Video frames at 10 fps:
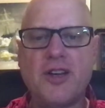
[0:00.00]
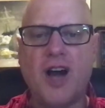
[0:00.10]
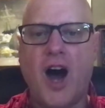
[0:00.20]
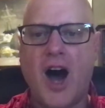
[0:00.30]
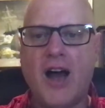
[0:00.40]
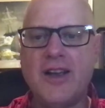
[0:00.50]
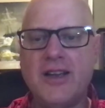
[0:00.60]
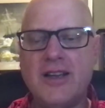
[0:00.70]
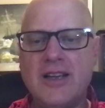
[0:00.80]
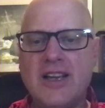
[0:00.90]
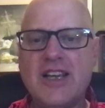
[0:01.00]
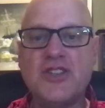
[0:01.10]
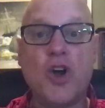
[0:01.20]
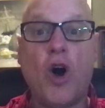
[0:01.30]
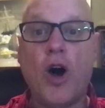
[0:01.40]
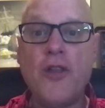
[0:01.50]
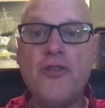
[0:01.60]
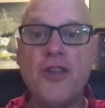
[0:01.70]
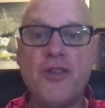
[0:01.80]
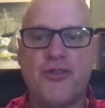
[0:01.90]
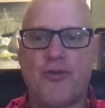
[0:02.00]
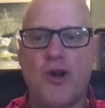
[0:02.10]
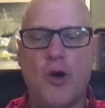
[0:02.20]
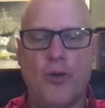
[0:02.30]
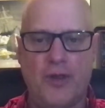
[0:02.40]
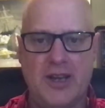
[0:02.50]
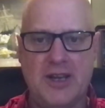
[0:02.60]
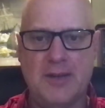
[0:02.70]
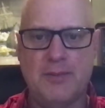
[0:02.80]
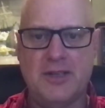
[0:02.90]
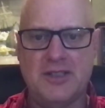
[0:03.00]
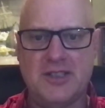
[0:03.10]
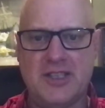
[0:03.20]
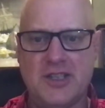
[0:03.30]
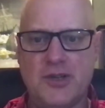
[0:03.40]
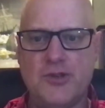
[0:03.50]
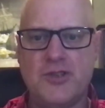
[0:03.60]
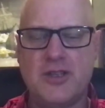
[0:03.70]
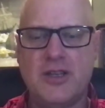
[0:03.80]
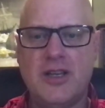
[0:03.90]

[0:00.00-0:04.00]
God is on the throne, the hymn continues,